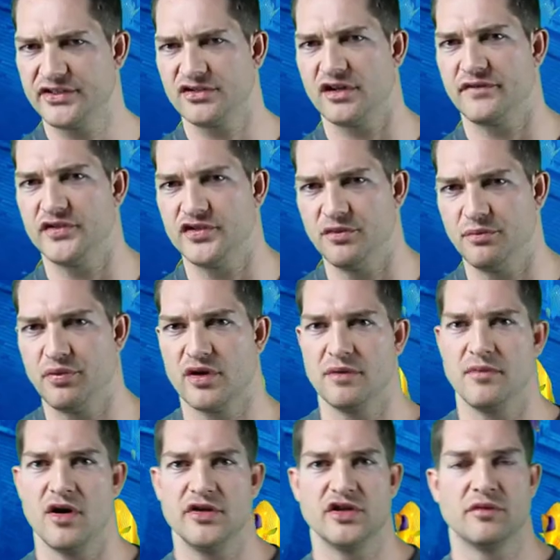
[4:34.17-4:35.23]
surface you put
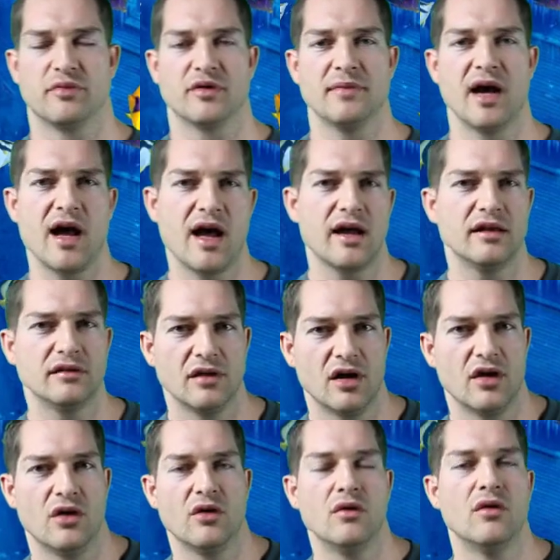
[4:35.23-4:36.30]
them on. You can put them high,
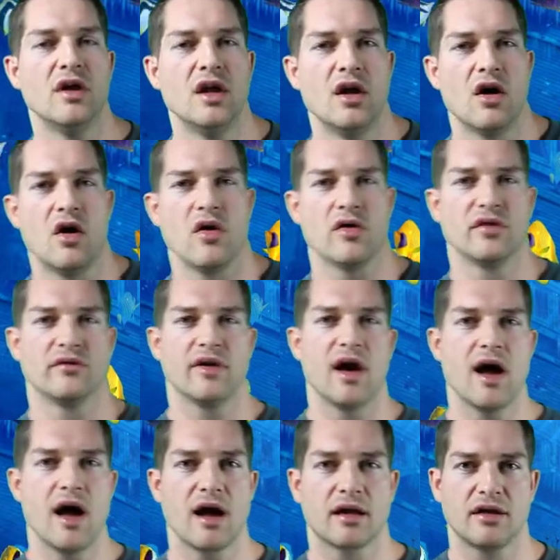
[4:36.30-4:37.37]
low, on a
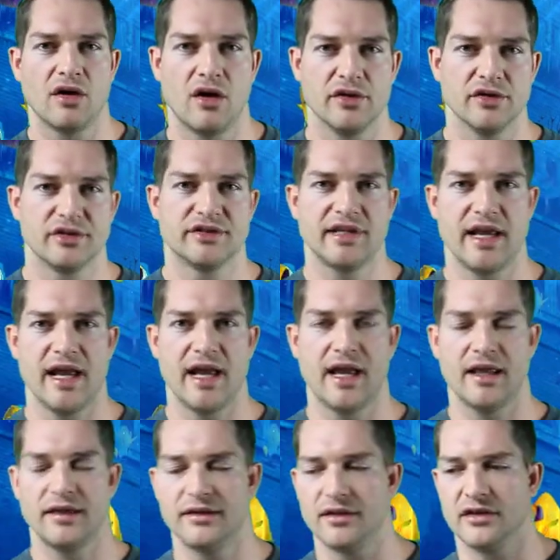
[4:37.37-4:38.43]
rock, on your
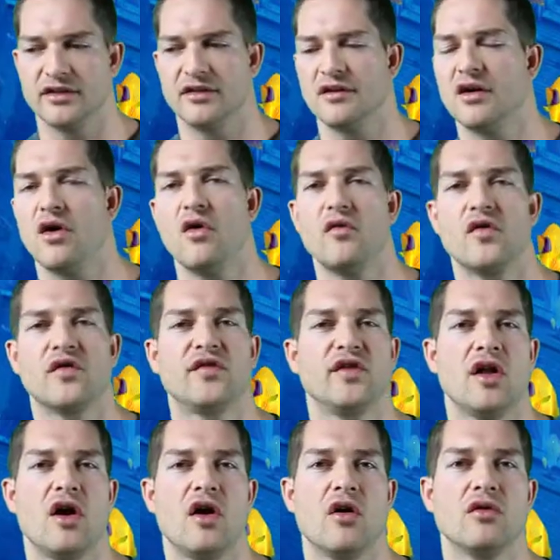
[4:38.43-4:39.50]
sand, on the
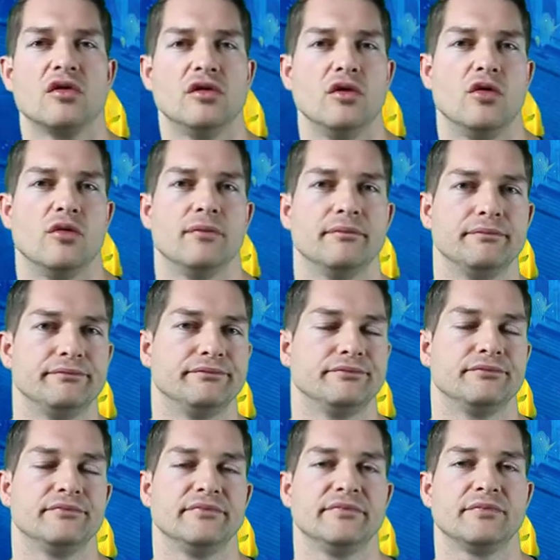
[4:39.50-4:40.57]
overflow, glue them
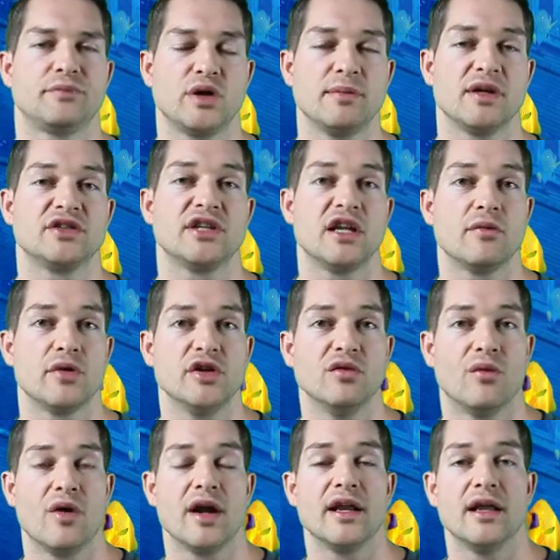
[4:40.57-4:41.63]
pretty much anywhere you
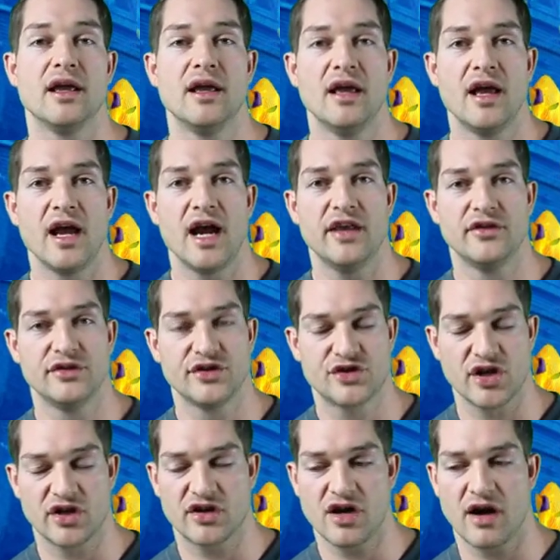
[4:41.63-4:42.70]
want, and they're just
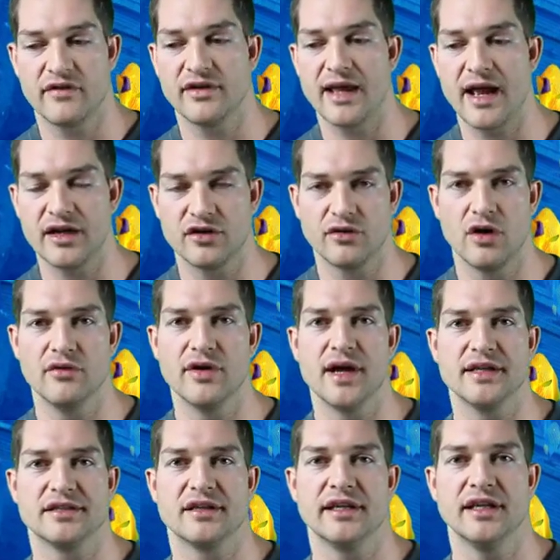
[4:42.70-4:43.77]
gonna cover that and grow
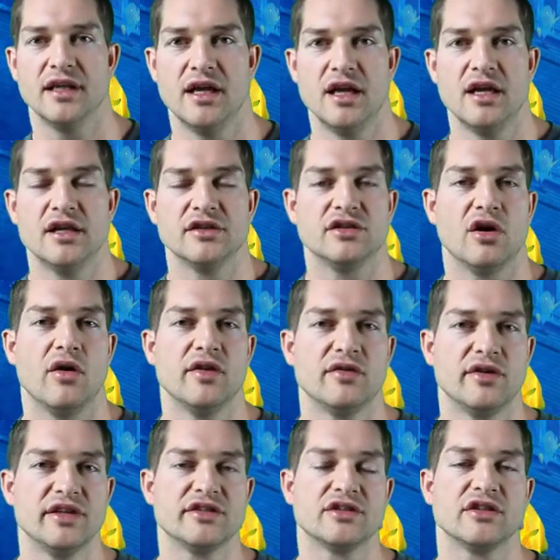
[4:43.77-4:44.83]
nicely. So, and
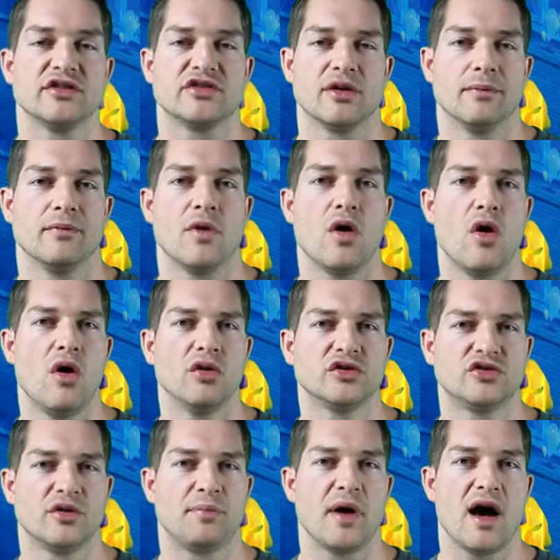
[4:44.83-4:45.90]
there is some
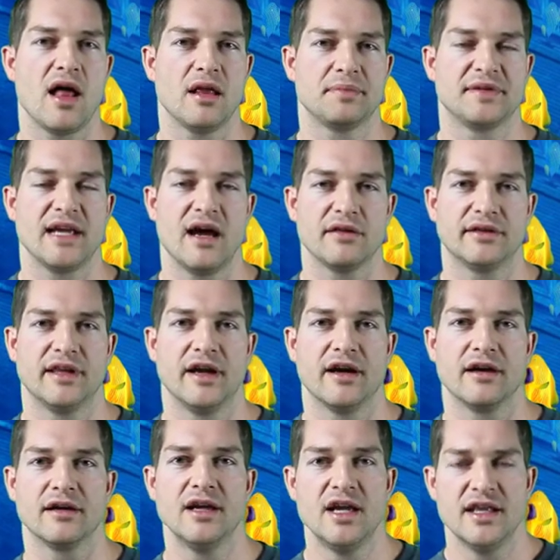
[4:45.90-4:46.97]
ultra polyps out
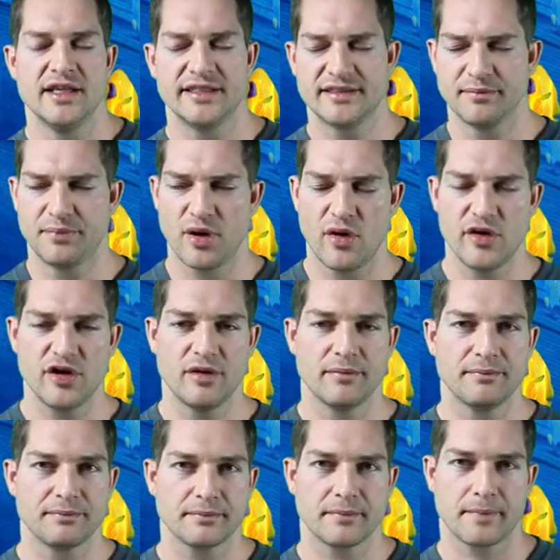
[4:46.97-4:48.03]
there. The
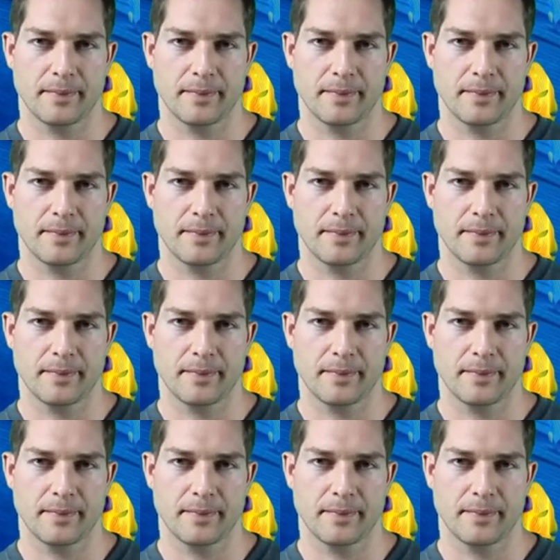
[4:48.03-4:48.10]
Sympodium,